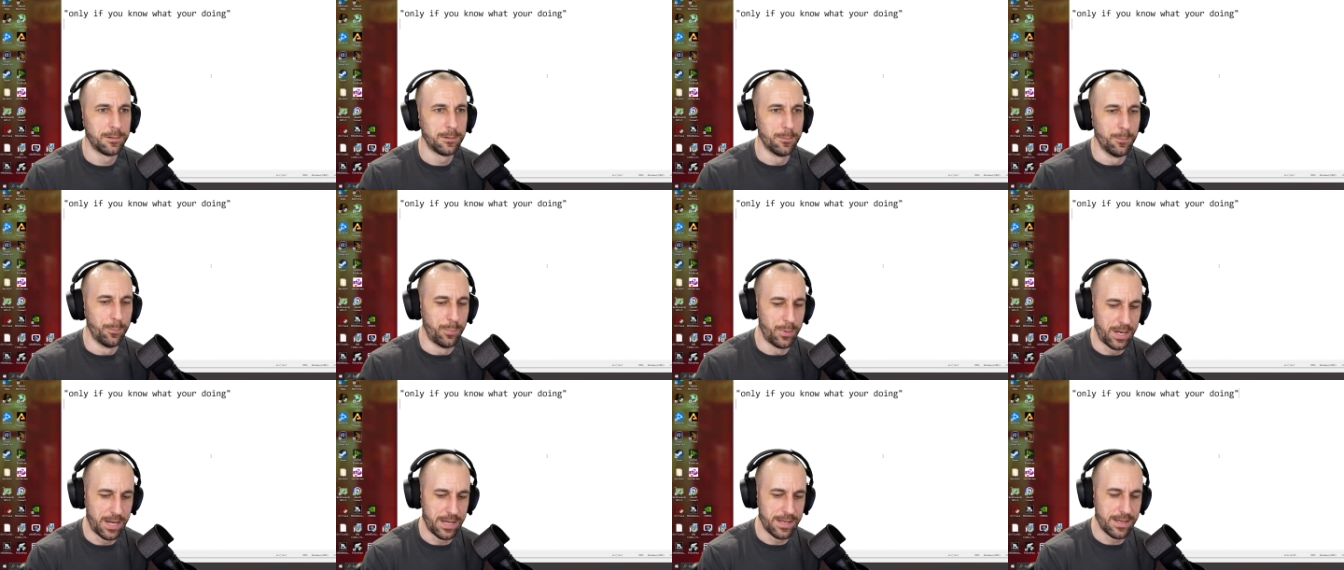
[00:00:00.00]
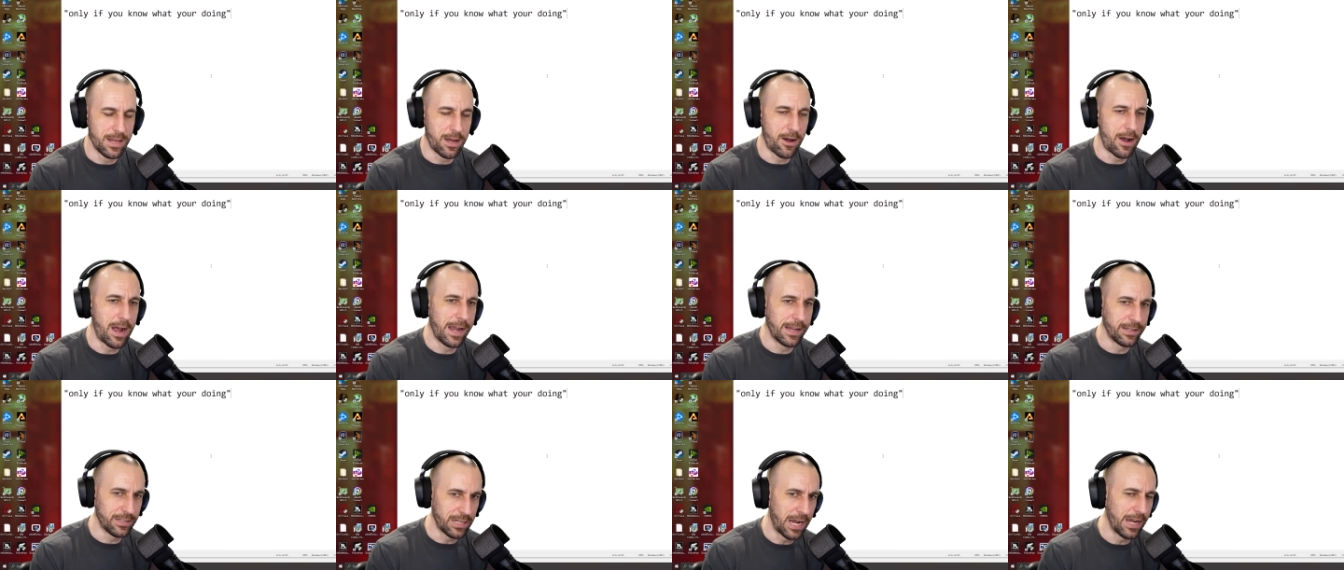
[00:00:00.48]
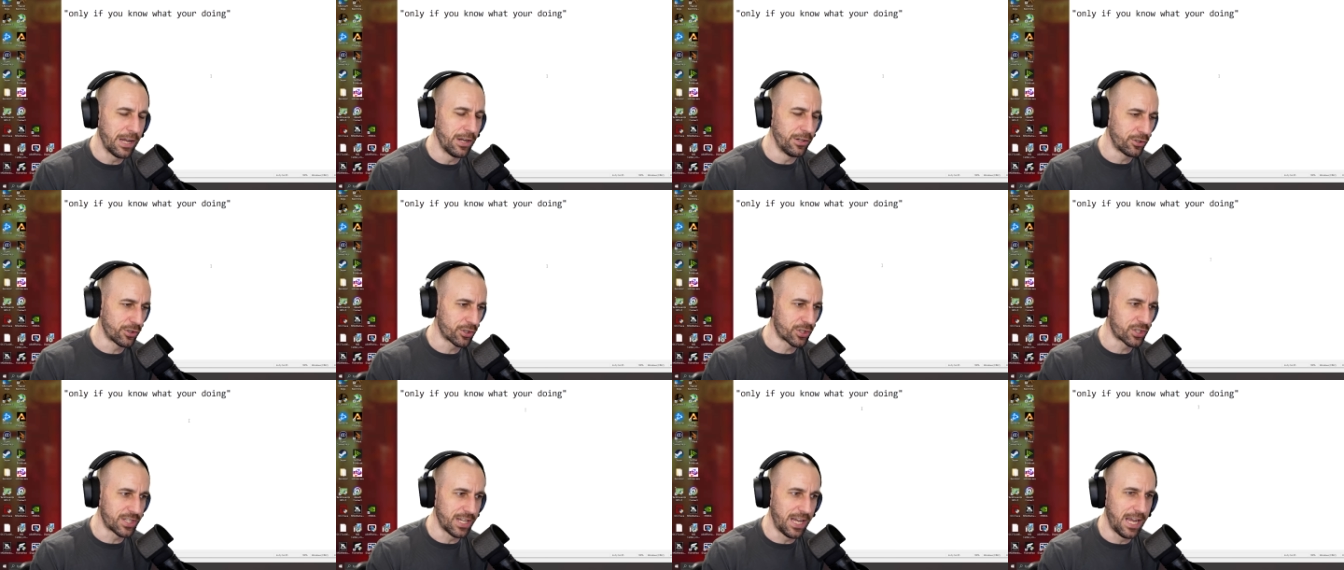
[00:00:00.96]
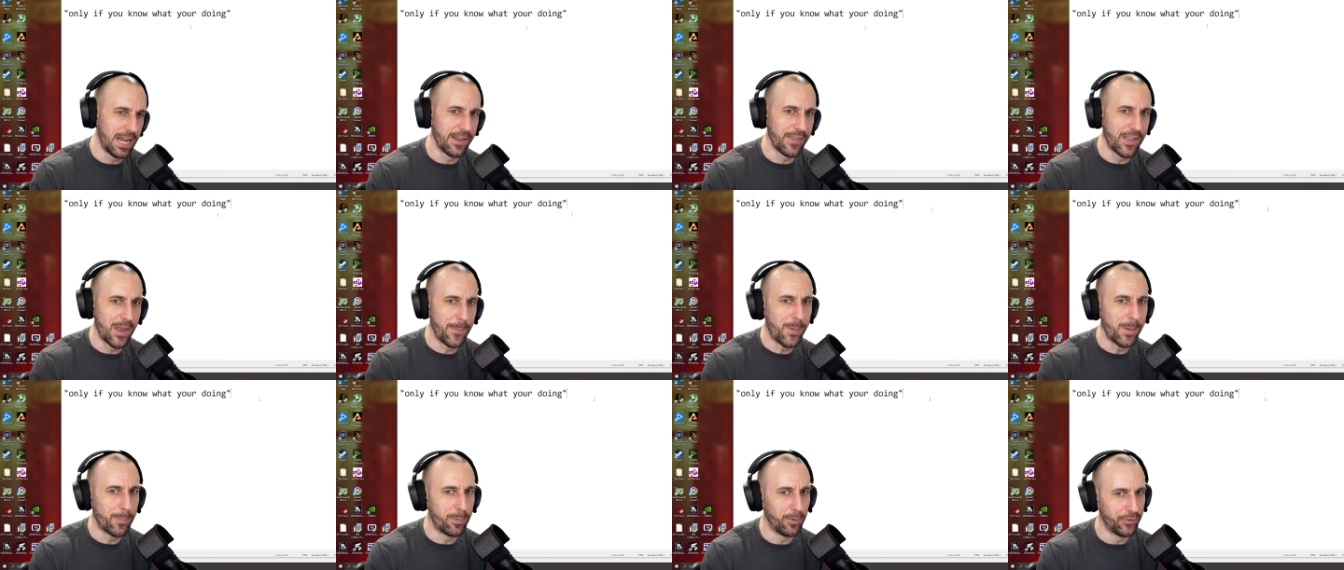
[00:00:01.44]
But no, I, I understand
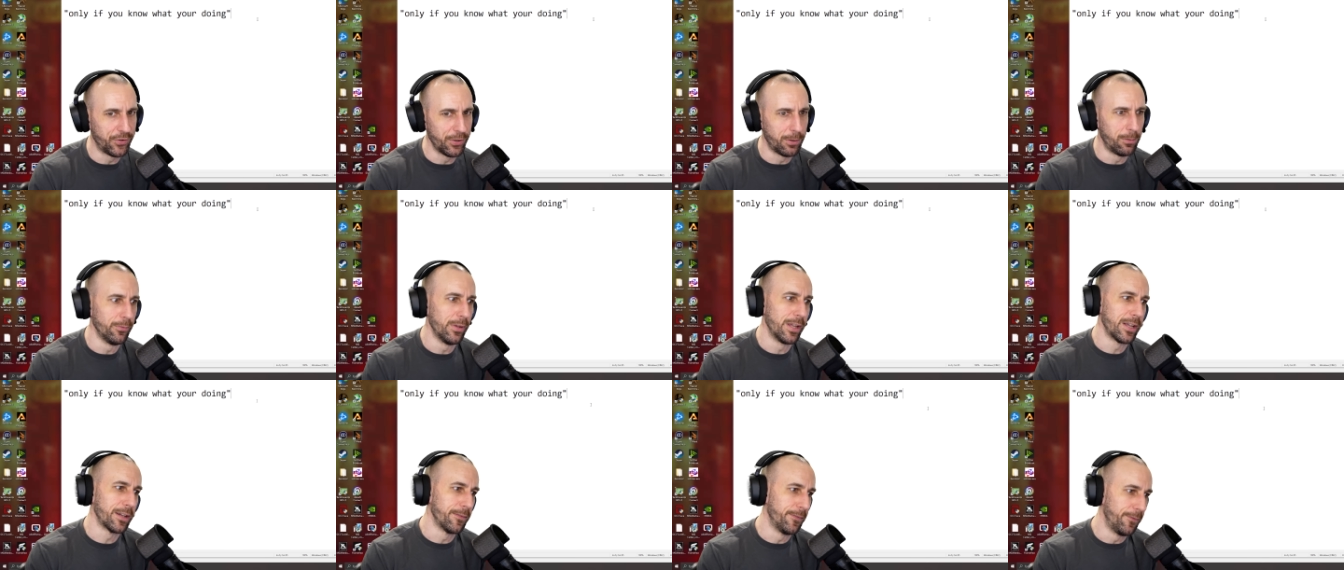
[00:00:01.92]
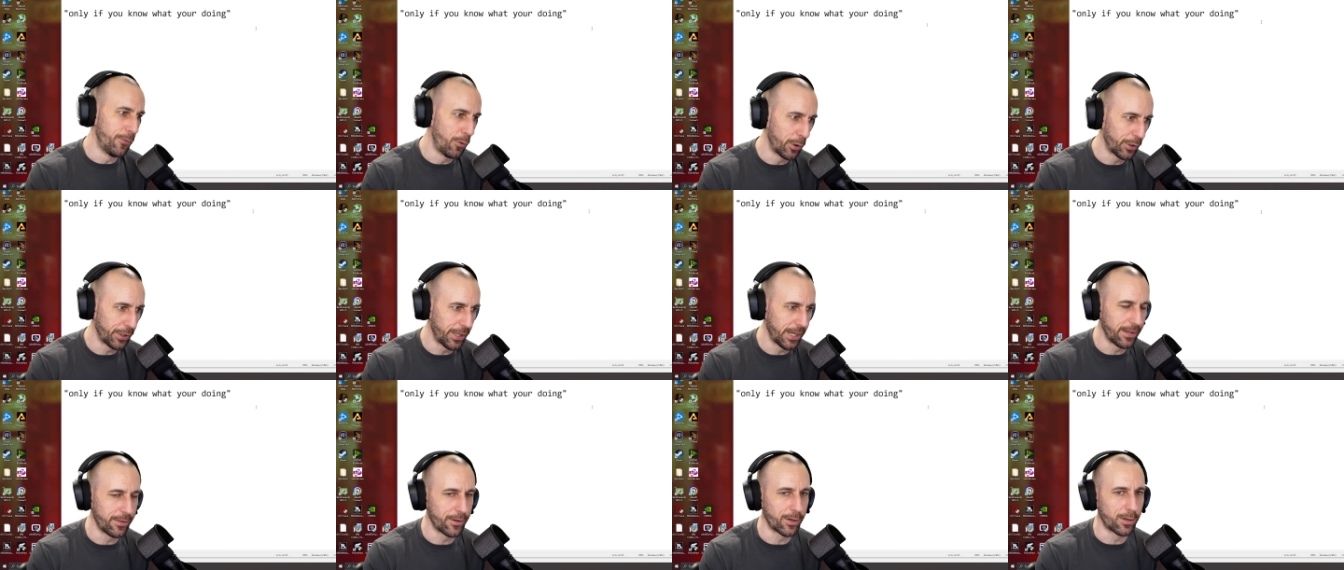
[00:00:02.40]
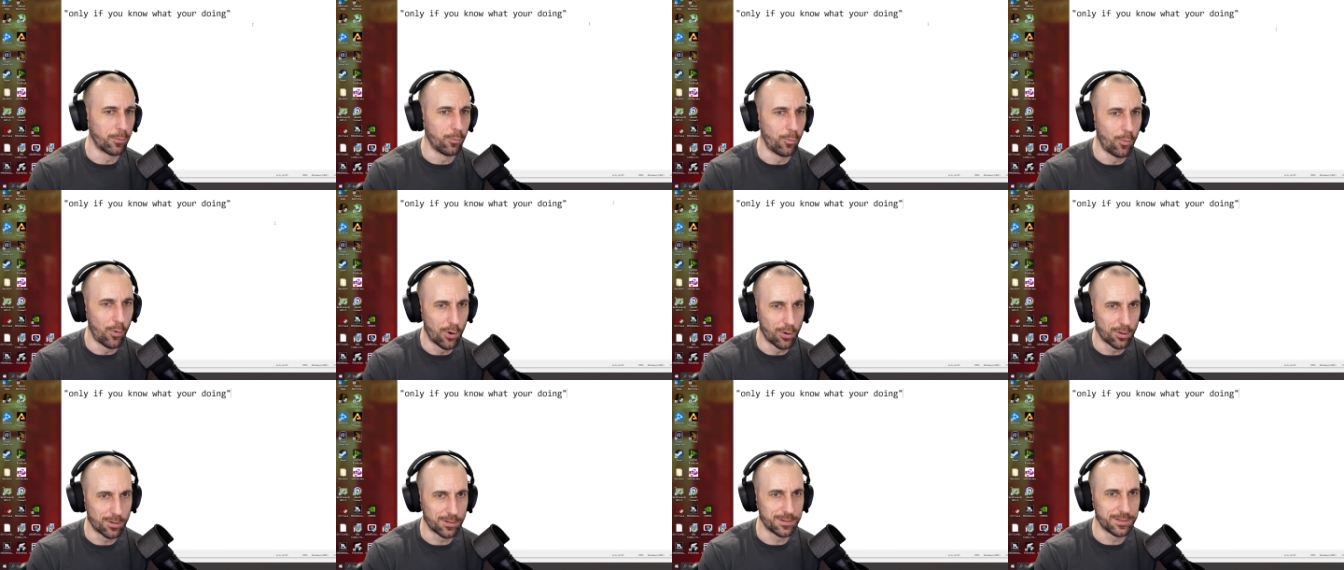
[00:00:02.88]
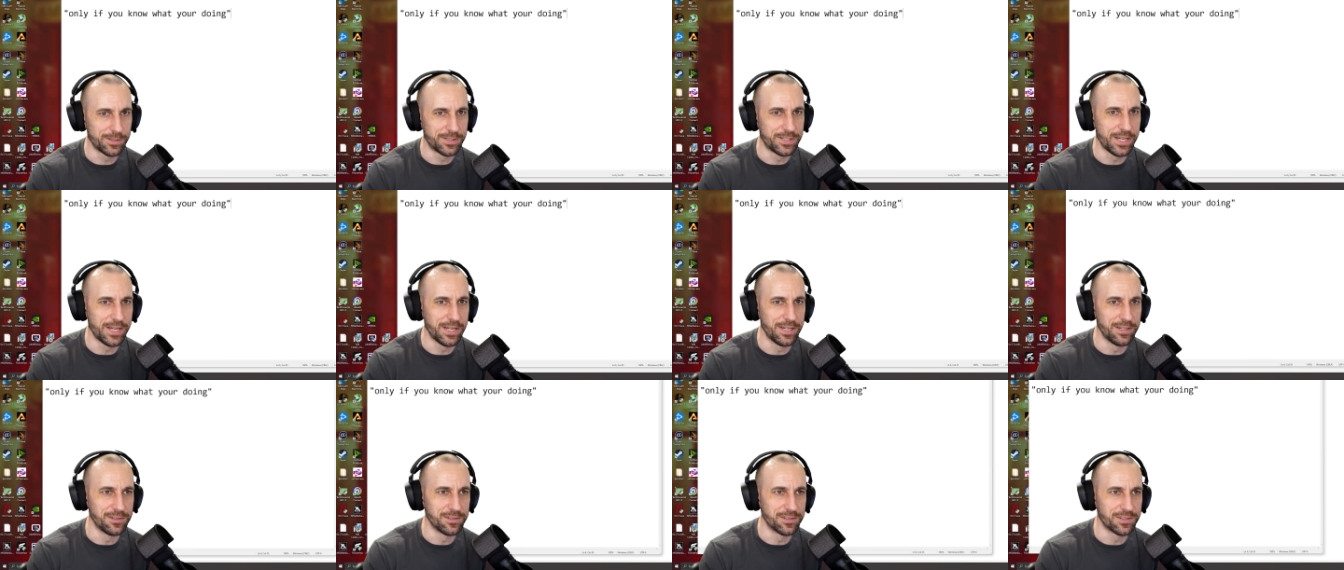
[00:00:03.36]
that people don't like voiding their
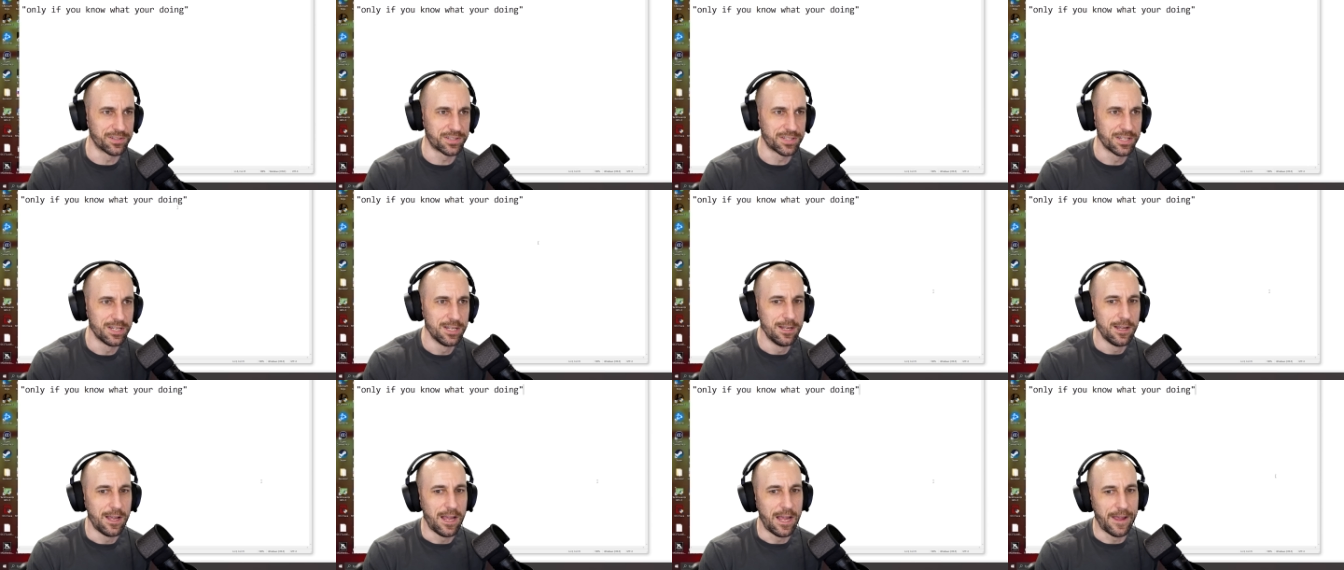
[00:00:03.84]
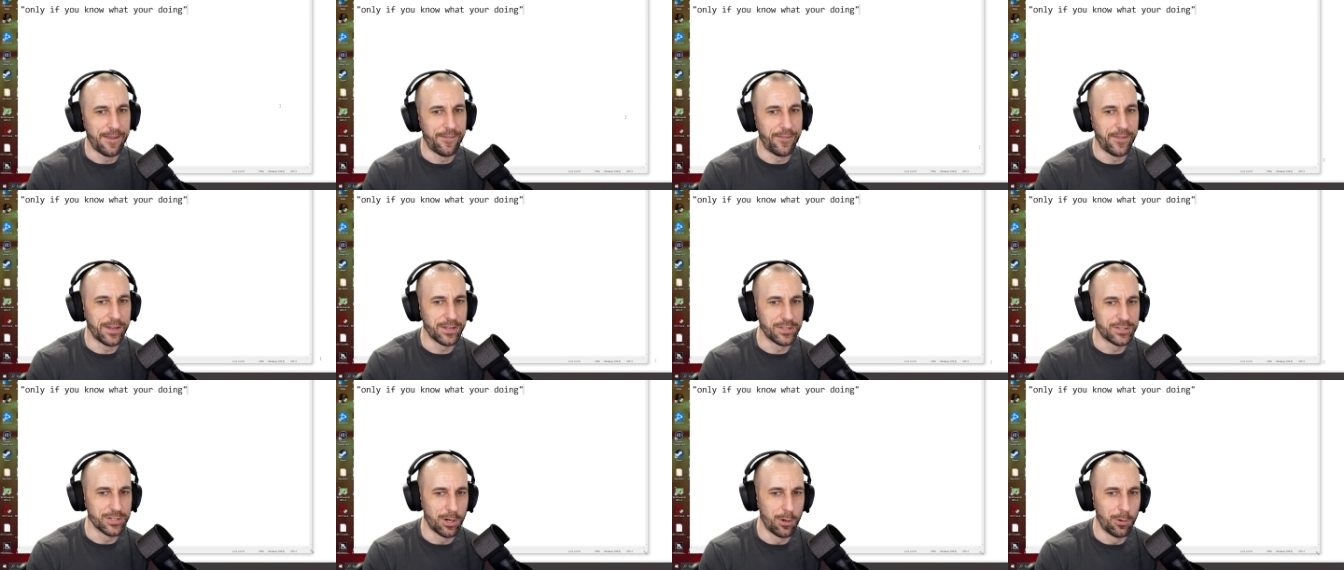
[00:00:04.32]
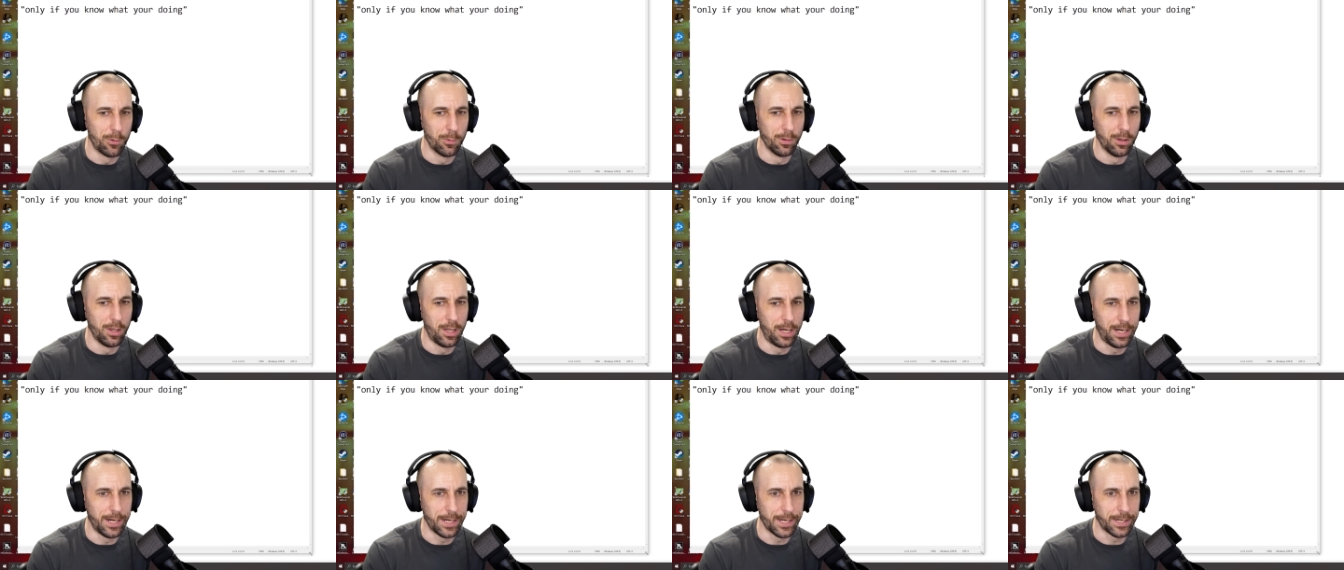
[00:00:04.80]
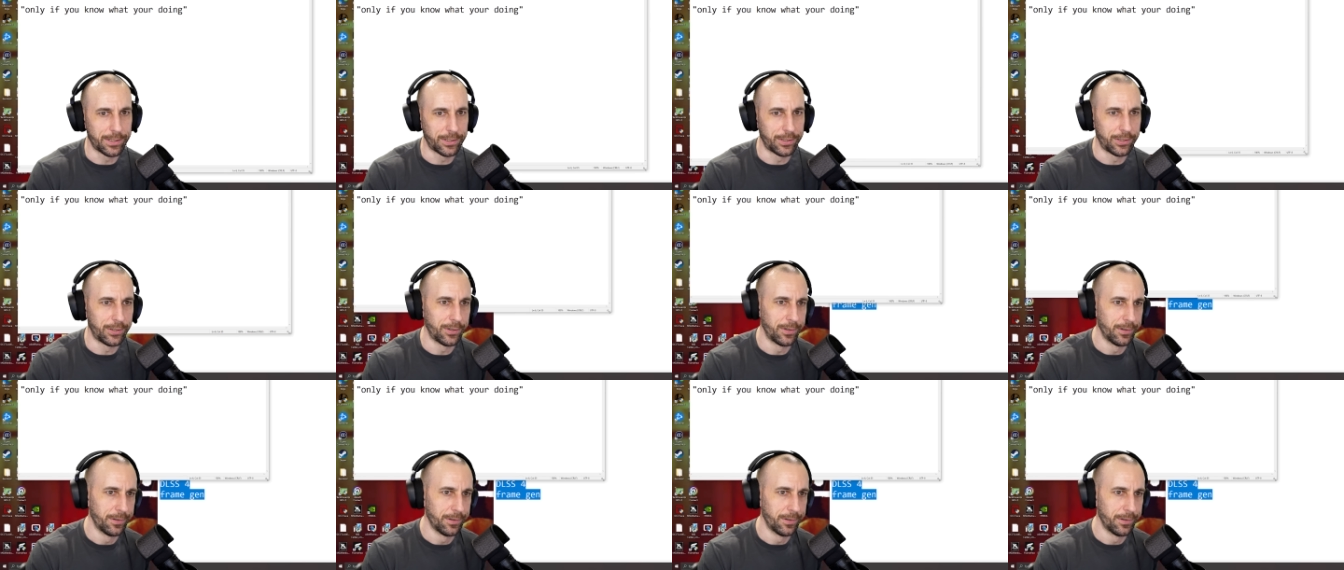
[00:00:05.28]
warranties and they don't like.